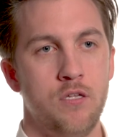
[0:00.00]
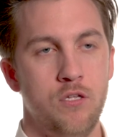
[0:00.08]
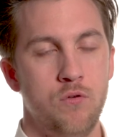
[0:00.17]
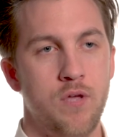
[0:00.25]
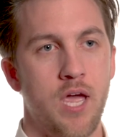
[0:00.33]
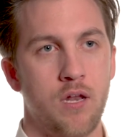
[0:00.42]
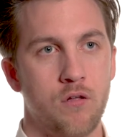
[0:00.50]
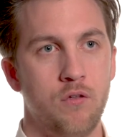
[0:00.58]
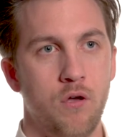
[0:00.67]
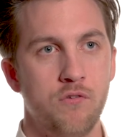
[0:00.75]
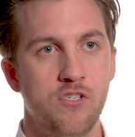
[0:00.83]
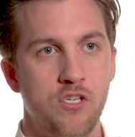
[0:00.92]
you get
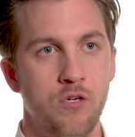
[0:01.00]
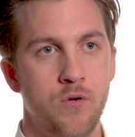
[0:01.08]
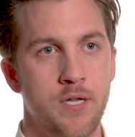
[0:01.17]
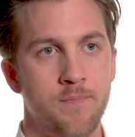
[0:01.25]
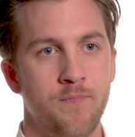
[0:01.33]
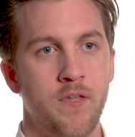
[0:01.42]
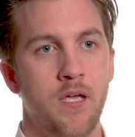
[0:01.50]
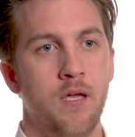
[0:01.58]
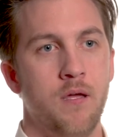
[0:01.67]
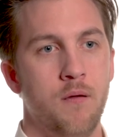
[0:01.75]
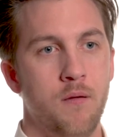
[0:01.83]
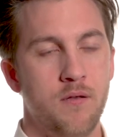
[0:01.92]
close to it,
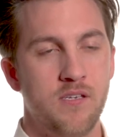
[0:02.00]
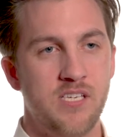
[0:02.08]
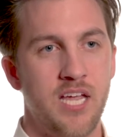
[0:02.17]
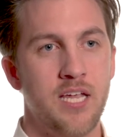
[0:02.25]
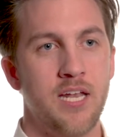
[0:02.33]
take